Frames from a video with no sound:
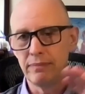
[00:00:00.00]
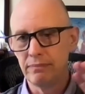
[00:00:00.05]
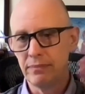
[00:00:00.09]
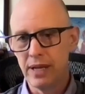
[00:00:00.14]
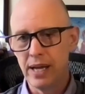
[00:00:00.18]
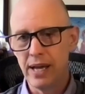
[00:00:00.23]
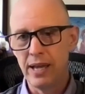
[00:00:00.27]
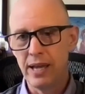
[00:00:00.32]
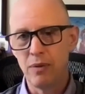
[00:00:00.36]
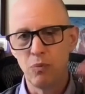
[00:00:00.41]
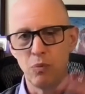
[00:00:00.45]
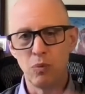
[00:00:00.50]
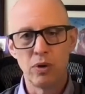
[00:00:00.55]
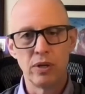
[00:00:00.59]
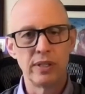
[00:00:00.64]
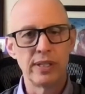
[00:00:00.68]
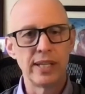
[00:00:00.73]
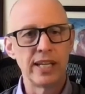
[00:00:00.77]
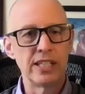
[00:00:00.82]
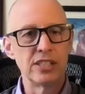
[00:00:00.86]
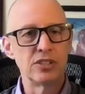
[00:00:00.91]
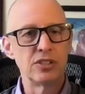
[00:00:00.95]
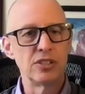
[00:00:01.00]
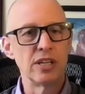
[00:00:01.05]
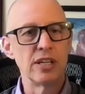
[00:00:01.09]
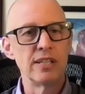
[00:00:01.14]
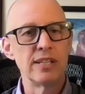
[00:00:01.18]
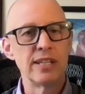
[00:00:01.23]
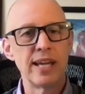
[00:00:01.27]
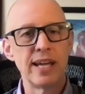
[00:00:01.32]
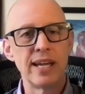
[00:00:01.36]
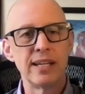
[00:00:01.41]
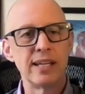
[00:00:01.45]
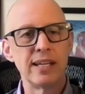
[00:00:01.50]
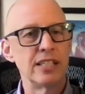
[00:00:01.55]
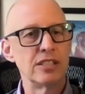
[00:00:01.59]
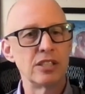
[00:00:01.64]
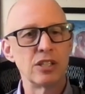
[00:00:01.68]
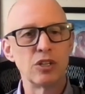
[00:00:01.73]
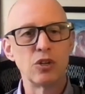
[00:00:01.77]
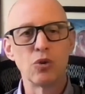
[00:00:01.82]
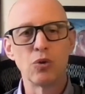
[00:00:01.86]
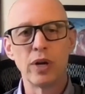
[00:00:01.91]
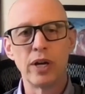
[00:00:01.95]
I am one that has done that.
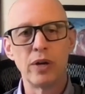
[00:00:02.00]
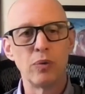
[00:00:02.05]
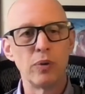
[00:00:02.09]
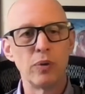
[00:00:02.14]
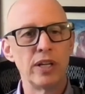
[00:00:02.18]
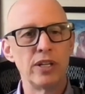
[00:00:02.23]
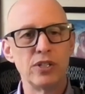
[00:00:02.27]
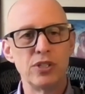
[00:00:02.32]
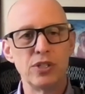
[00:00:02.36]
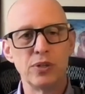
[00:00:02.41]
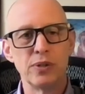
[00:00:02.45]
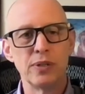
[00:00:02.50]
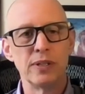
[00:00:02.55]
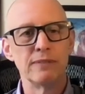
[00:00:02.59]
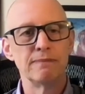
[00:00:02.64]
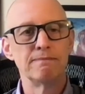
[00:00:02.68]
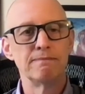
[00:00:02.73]
It's a great way to do it.